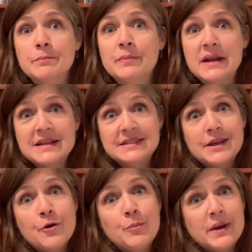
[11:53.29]
but as
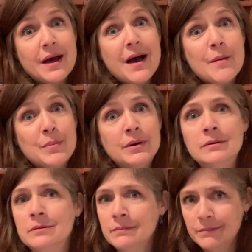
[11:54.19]
they open up,
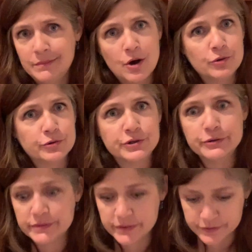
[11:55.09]
all their
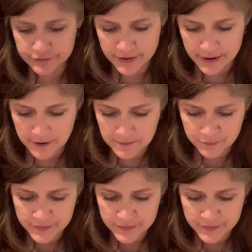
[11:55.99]
juices are there.